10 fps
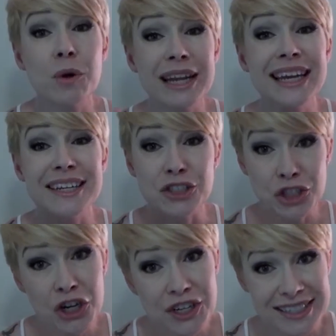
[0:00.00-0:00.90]
when I get a
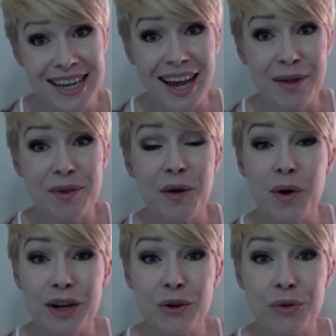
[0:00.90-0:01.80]
chunk of time and I
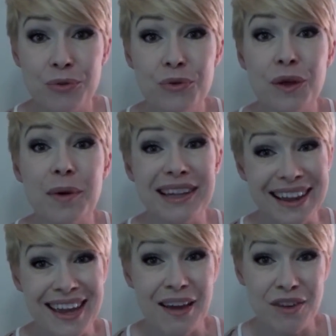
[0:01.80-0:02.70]
want to go through them, I
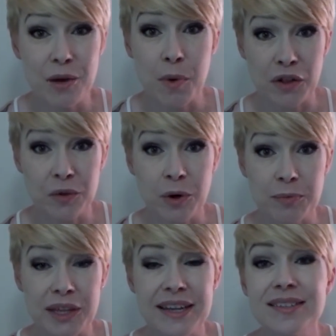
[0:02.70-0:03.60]
like having them all in
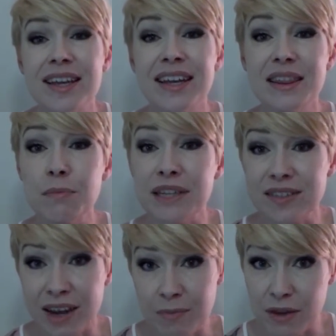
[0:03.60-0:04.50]
one place, and in the
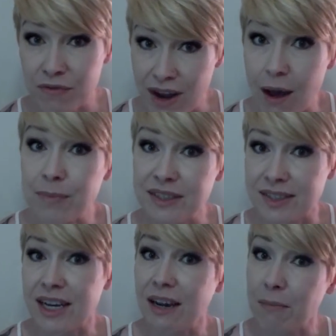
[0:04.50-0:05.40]
meantime they have not been
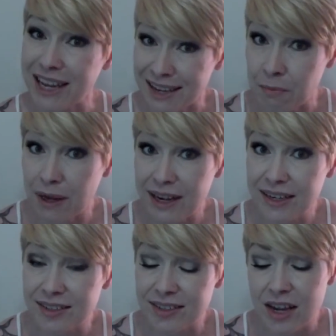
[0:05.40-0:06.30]
sitting in my
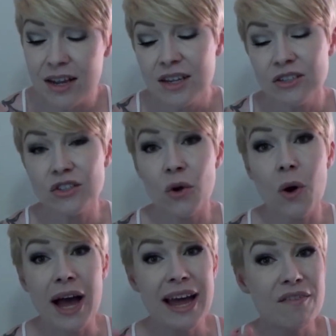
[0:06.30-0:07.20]
inbox.
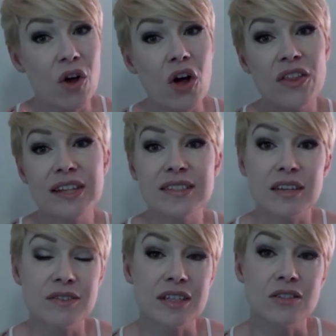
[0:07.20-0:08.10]
So I have all that
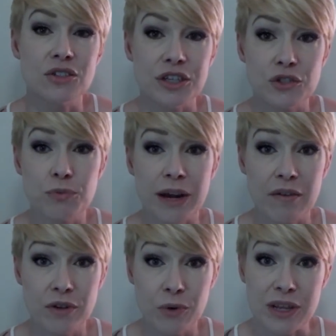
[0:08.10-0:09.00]
stuff sent straight to my
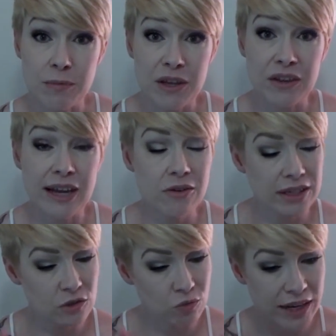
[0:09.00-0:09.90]
Evernote email
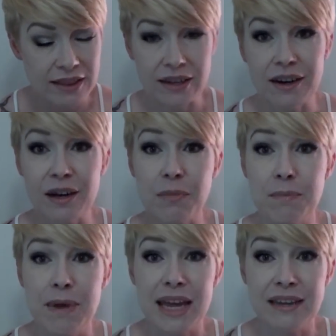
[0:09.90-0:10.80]
account. It's right there in my
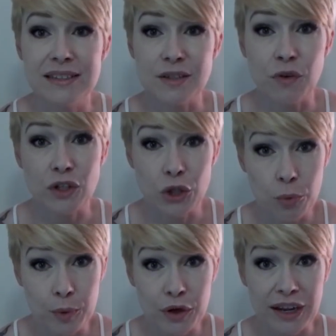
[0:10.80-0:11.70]
main default
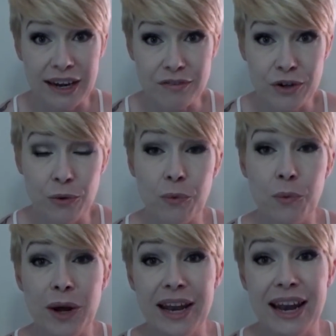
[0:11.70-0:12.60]
notebook in Evernote.
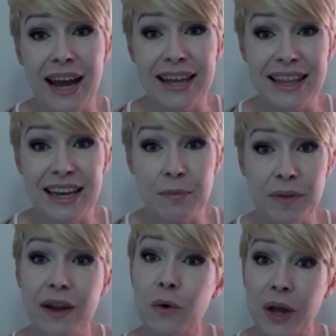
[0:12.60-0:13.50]
When I then am
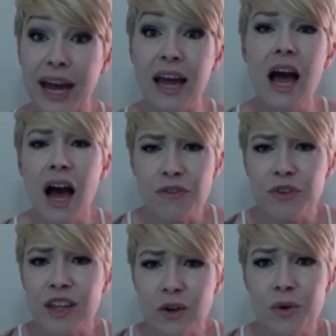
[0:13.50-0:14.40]
like, okay, I
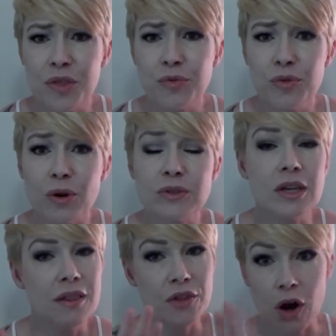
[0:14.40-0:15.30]
feel like going through those,
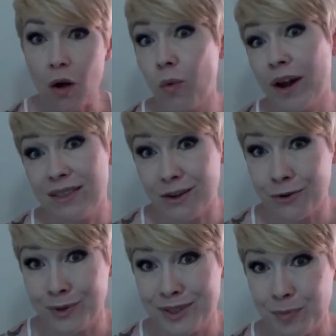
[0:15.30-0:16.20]
they're all right there
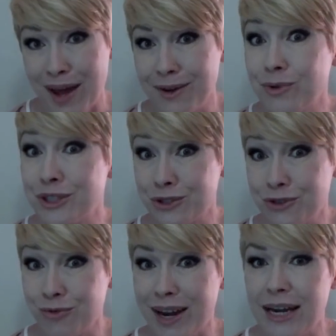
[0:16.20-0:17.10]
in one spot, which is
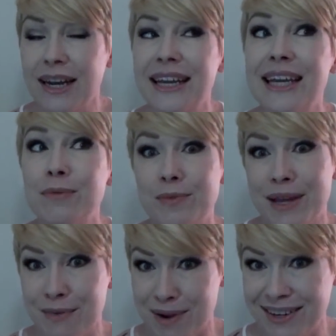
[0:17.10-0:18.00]
great. It keeps
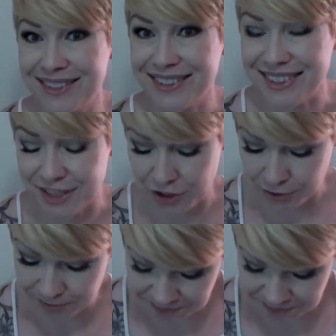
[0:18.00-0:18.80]
my inbox clean too.